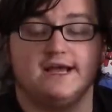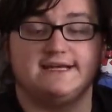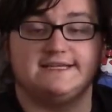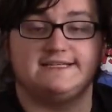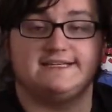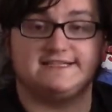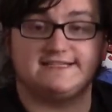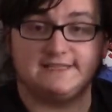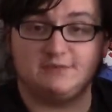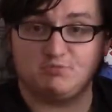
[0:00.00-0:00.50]

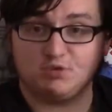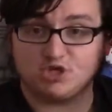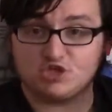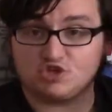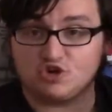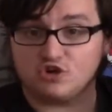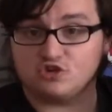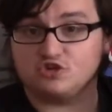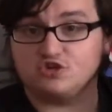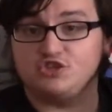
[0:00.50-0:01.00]
Disney
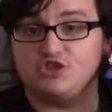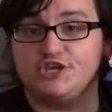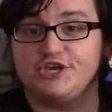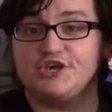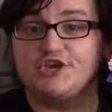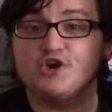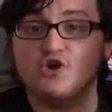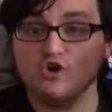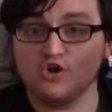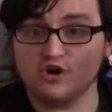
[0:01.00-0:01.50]
Pixar's The
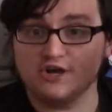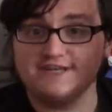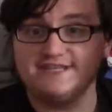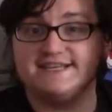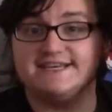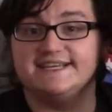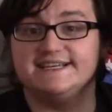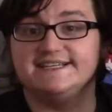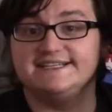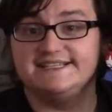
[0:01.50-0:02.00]

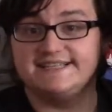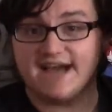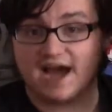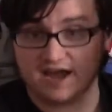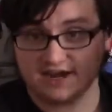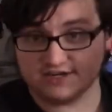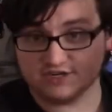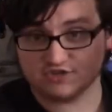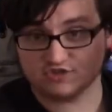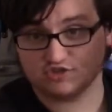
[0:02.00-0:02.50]
Good
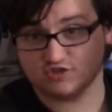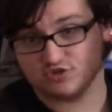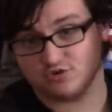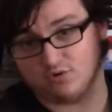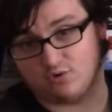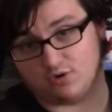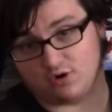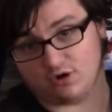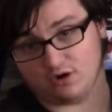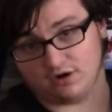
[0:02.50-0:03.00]

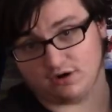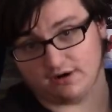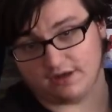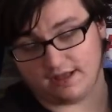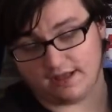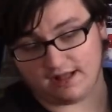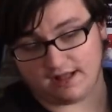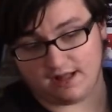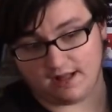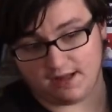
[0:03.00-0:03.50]
Dinosaur.
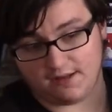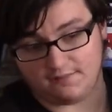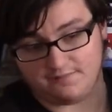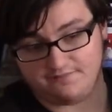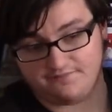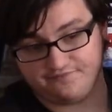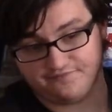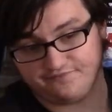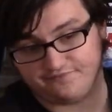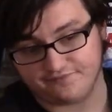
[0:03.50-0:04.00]

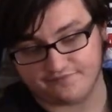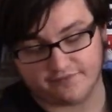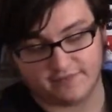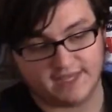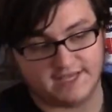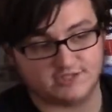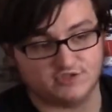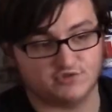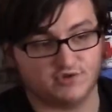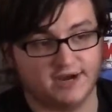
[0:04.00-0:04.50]
Um,
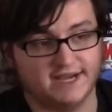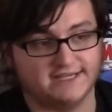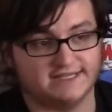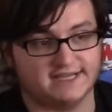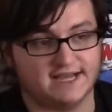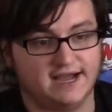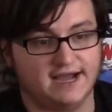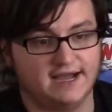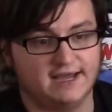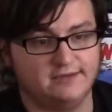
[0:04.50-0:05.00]
that's right.
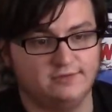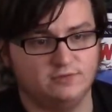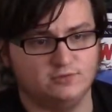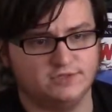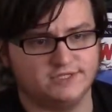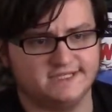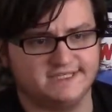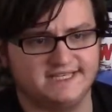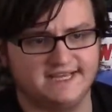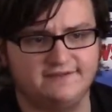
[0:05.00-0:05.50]
I
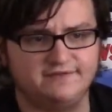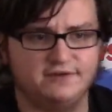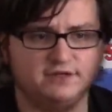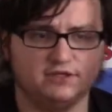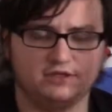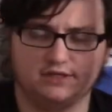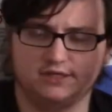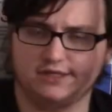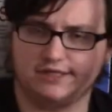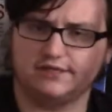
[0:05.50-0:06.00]
was
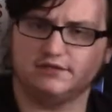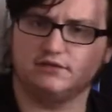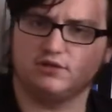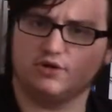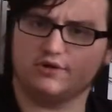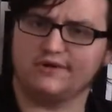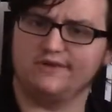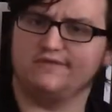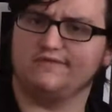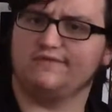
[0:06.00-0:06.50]
definitely
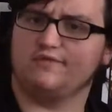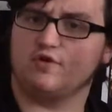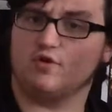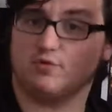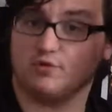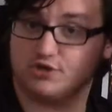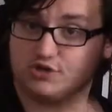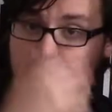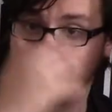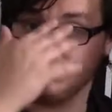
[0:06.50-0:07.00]
looking
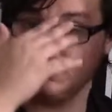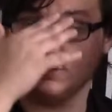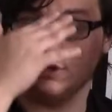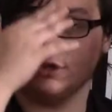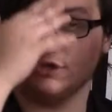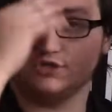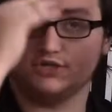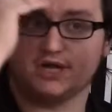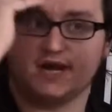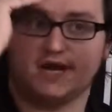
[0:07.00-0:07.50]
forward to The
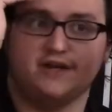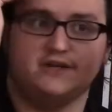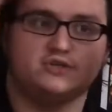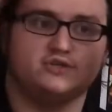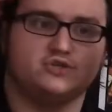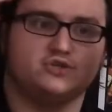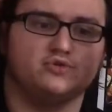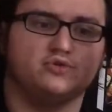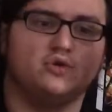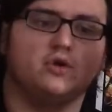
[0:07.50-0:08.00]
Good
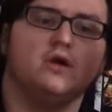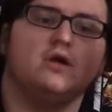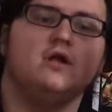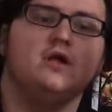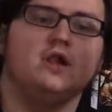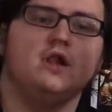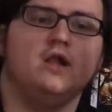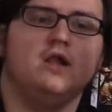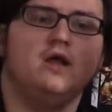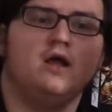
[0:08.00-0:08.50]
Dinosaur,
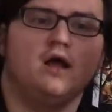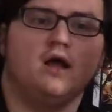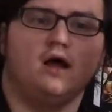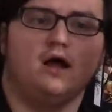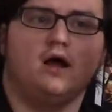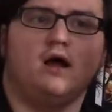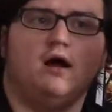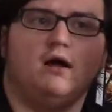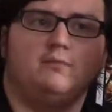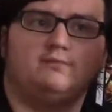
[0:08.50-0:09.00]

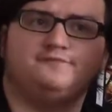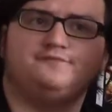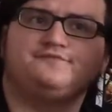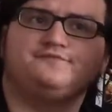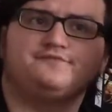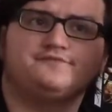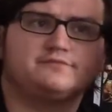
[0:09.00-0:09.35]
um,